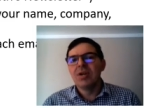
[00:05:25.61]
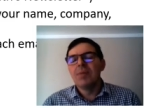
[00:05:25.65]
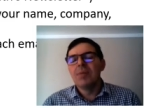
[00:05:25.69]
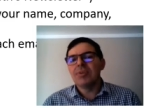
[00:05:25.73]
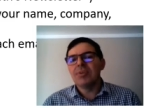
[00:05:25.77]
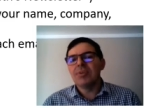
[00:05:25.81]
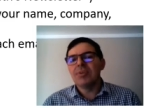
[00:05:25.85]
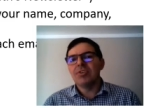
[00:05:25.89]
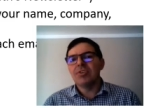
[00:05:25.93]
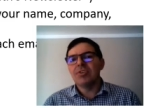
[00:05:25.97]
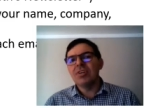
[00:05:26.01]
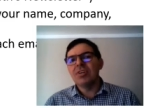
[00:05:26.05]

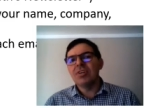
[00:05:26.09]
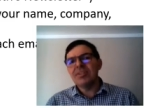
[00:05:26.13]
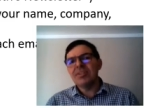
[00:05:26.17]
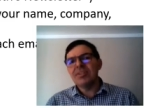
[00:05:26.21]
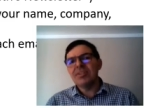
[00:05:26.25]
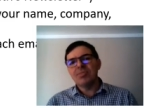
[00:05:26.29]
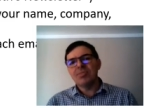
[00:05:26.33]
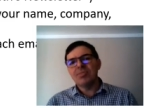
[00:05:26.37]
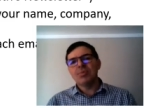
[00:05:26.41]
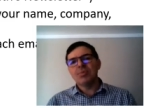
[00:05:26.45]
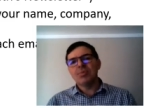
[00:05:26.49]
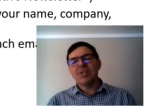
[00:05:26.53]
But you don't
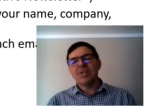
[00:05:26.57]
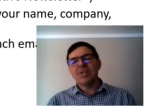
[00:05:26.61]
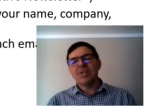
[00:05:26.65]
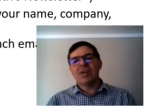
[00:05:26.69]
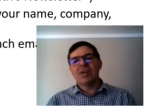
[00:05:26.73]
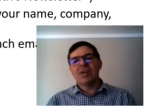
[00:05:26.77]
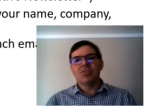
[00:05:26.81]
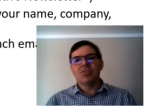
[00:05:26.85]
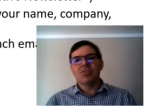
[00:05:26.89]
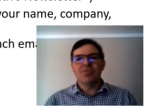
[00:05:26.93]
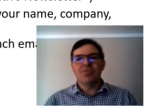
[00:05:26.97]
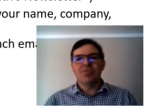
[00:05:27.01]
have to put
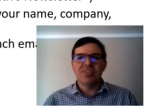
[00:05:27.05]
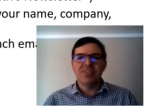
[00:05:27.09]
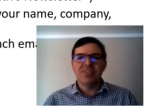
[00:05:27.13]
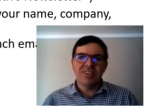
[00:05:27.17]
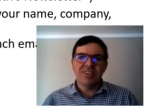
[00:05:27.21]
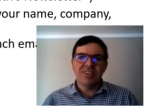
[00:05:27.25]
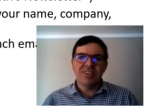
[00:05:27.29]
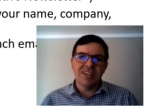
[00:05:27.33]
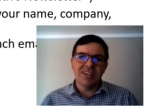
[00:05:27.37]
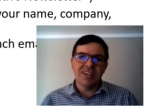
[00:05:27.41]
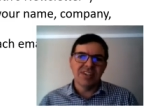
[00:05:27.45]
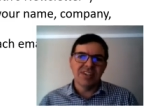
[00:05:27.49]
down your
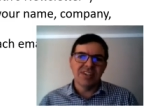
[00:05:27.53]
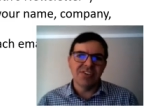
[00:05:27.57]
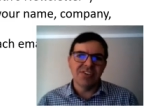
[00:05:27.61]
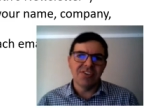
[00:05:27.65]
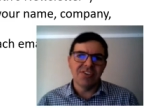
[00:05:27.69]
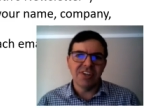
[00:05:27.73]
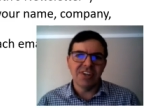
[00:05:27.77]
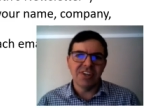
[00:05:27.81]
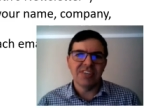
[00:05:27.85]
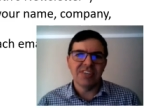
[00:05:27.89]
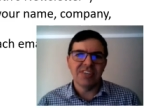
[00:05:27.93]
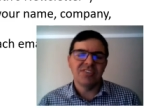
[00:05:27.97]
physical
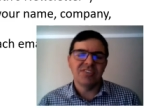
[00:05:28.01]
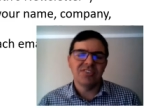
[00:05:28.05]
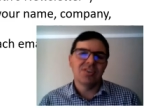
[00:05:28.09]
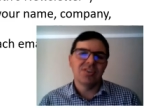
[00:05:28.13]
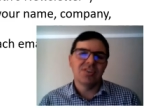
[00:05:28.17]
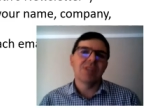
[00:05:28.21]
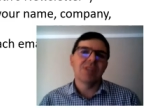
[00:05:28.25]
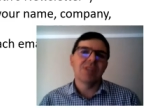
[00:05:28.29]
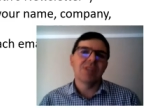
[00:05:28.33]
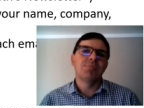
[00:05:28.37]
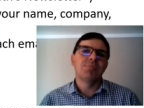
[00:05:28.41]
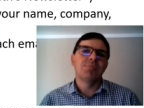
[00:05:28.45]
address. You
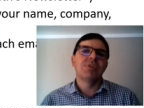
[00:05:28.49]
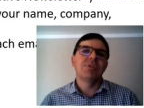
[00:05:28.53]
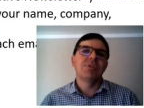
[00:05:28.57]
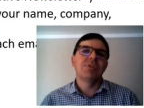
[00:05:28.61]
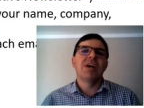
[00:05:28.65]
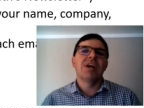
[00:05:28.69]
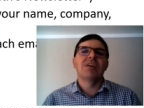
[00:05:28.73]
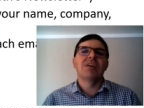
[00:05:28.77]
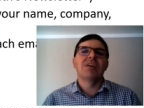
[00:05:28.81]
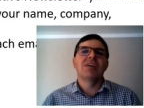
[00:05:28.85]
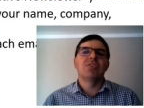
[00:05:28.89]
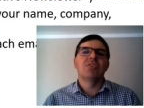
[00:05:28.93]
can put
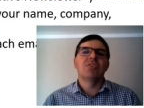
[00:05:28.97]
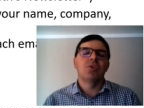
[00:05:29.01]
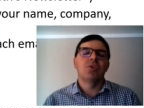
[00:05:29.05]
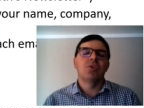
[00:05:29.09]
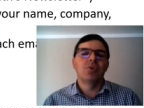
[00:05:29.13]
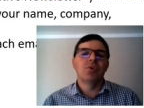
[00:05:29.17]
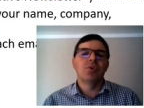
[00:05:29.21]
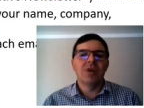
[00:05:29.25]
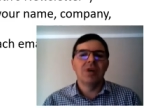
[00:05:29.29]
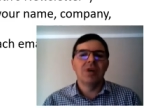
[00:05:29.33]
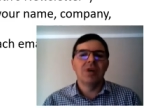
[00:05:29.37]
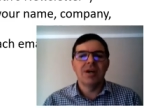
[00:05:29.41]
down
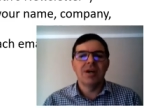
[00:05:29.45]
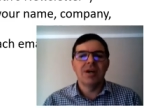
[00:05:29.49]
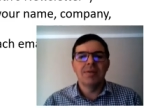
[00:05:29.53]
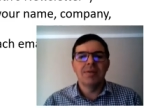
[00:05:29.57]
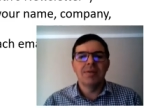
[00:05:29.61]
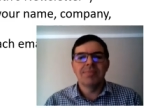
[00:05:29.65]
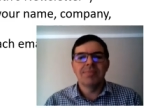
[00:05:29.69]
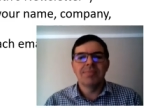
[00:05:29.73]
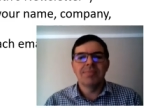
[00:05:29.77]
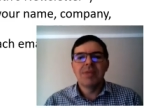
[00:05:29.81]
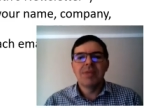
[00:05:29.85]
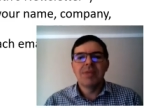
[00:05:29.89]
your
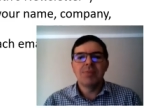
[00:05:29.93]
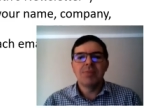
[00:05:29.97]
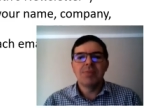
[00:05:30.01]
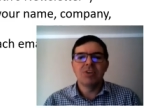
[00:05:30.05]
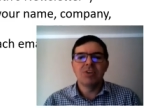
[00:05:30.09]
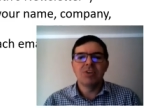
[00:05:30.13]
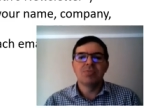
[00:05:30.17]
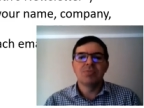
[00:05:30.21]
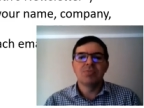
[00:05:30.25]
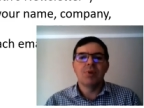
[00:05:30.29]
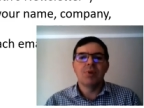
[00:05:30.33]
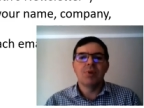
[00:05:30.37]
um,
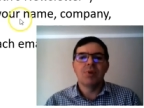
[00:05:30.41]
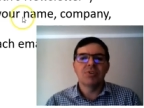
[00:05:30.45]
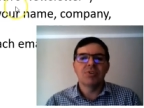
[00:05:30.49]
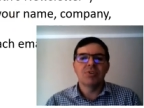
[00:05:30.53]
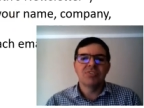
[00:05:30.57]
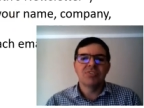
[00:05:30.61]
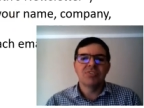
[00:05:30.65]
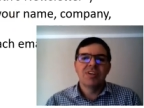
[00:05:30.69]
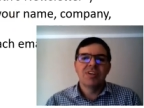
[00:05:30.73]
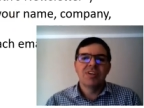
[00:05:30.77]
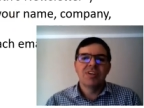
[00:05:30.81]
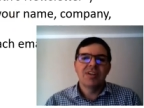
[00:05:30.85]
post
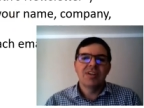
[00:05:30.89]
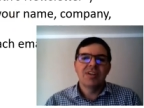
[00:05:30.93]
box.